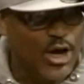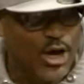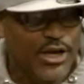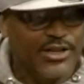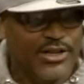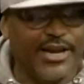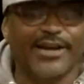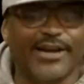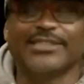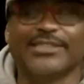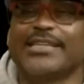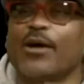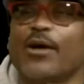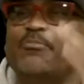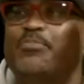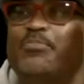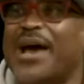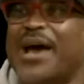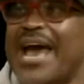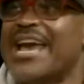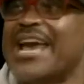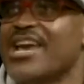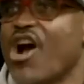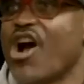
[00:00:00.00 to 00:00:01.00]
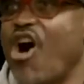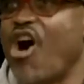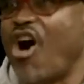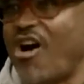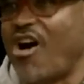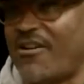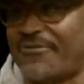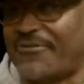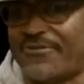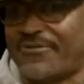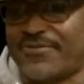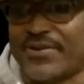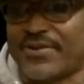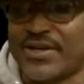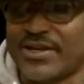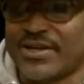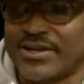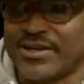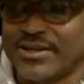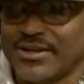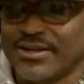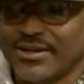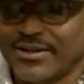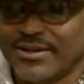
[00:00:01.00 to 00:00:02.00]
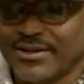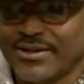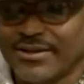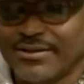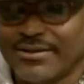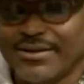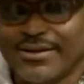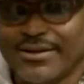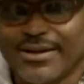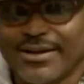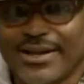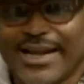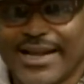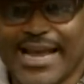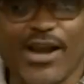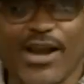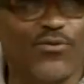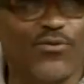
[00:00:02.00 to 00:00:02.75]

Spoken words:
There's a payoff. In